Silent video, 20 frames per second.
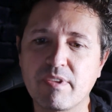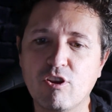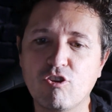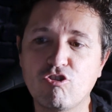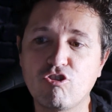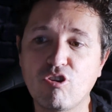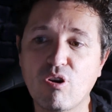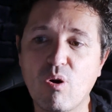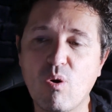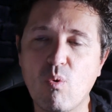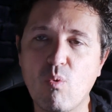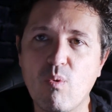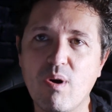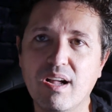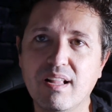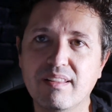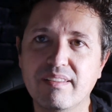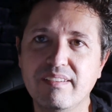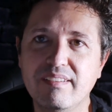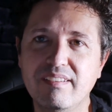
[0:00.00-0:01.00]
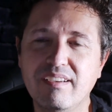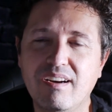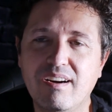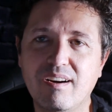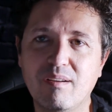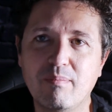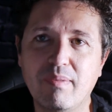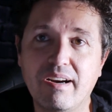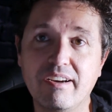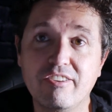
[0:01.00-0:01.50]
So, well, these
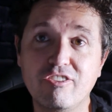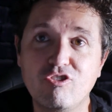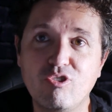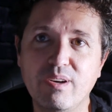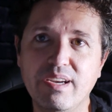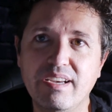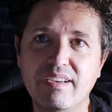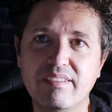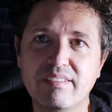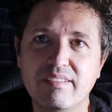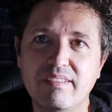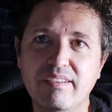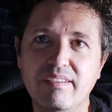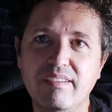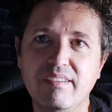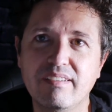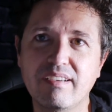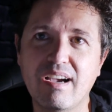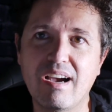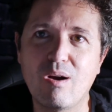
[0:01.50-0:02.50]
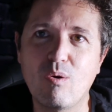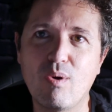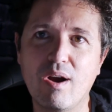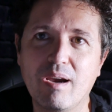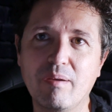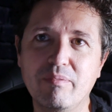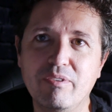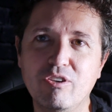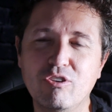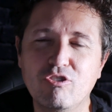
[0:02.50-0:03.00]
are my tricks. This is how
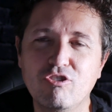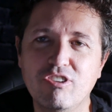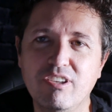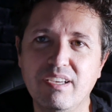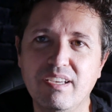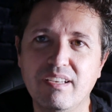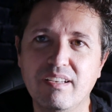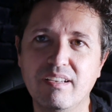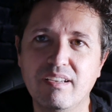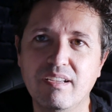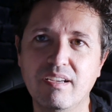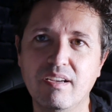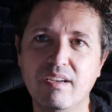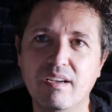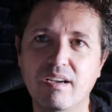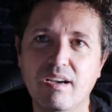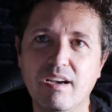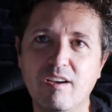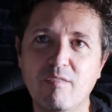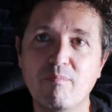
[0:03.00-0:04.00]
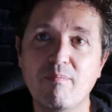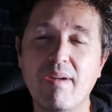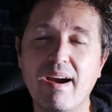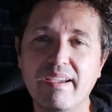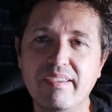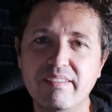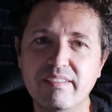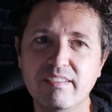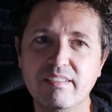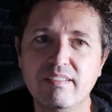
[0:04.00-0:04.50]
I'm using
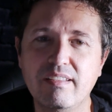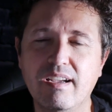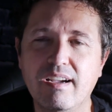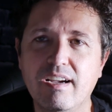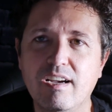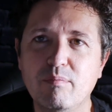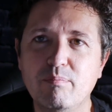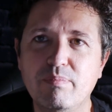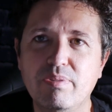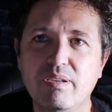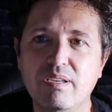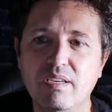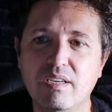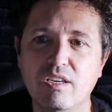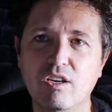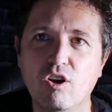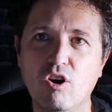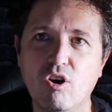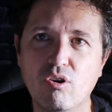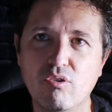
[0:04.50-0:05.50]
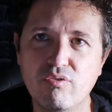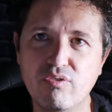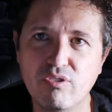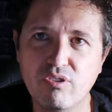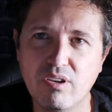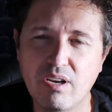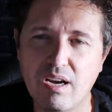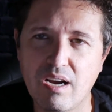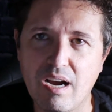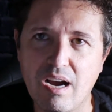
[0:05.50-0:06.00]
my setup of
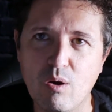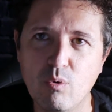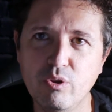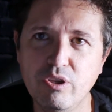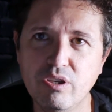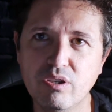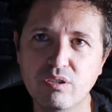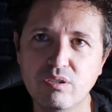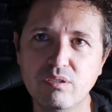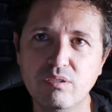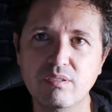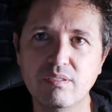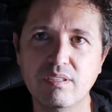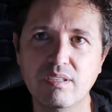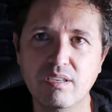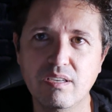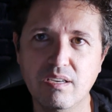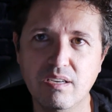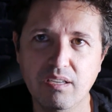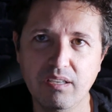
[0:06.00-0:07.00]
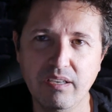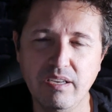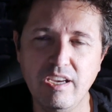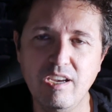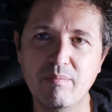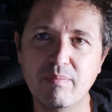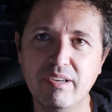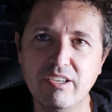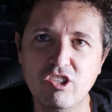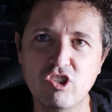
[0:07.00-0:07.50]
audio and
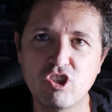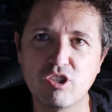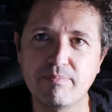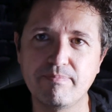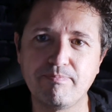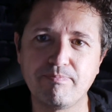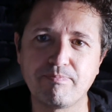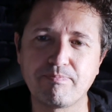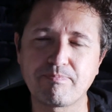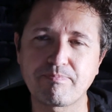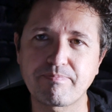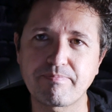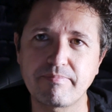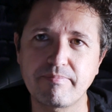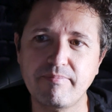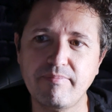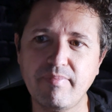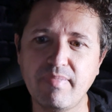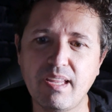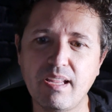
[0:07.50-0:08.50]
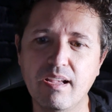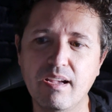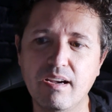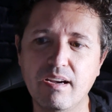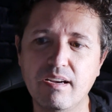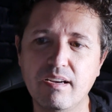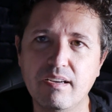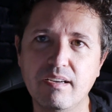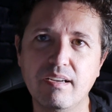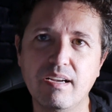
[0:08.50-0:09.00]
image.
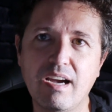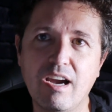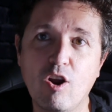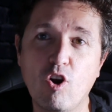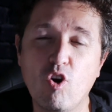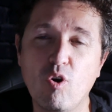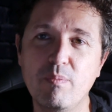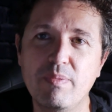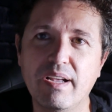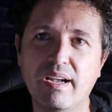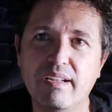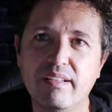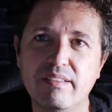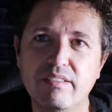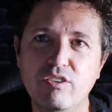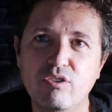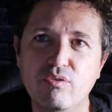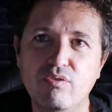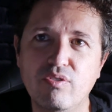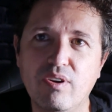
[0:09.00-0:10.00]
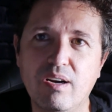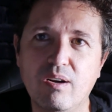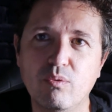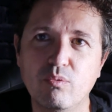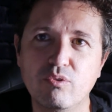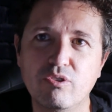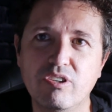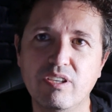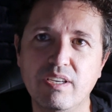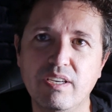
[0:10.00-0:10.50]
I hope that you
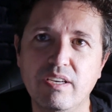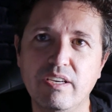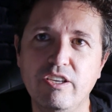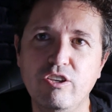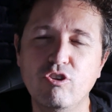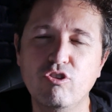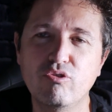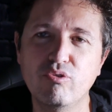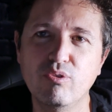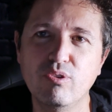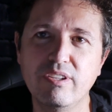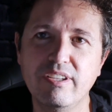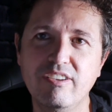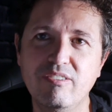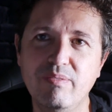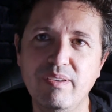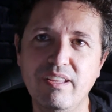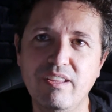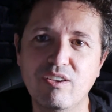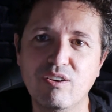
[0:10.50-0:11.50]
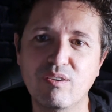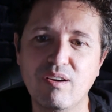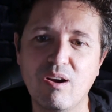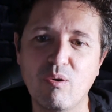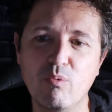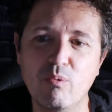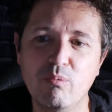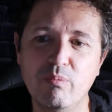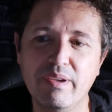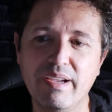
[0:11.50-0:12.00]
found useful this video. I
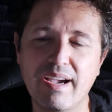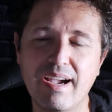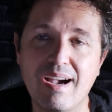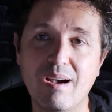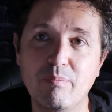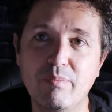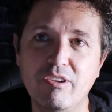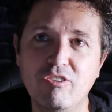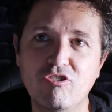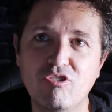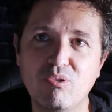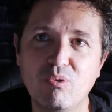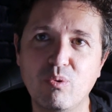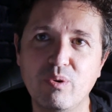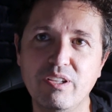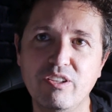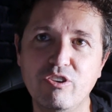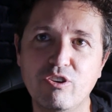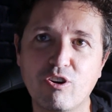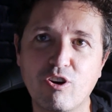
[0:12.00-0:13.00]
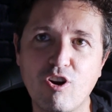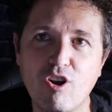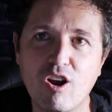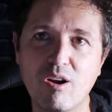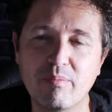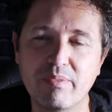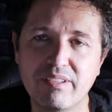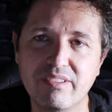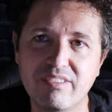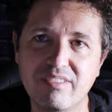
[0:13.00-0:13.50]
will be happy to read your
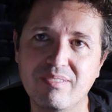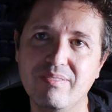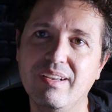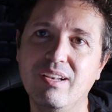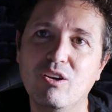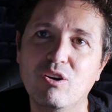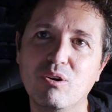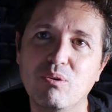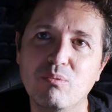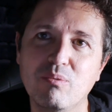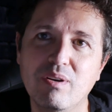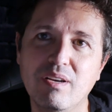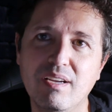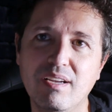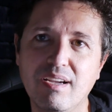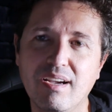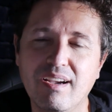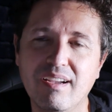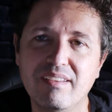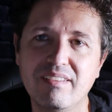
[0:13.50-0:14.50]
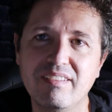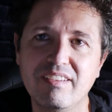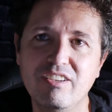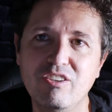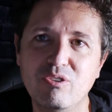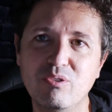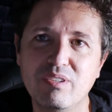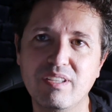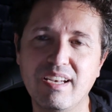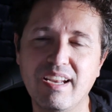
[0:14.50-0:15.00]
comments below and see
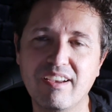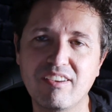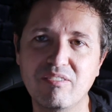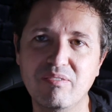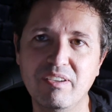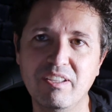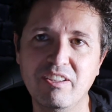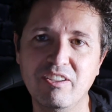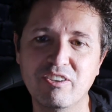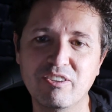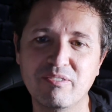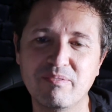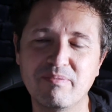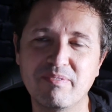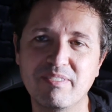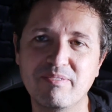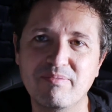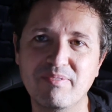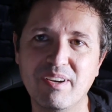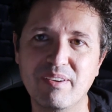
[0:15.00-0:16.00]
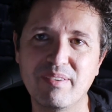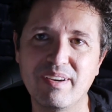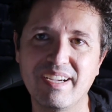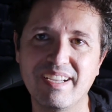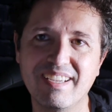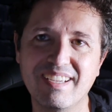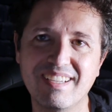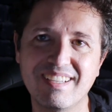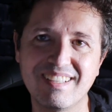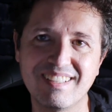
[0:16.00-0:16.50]
you in the next video.
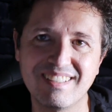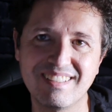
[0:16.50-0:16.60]
Bye-bye.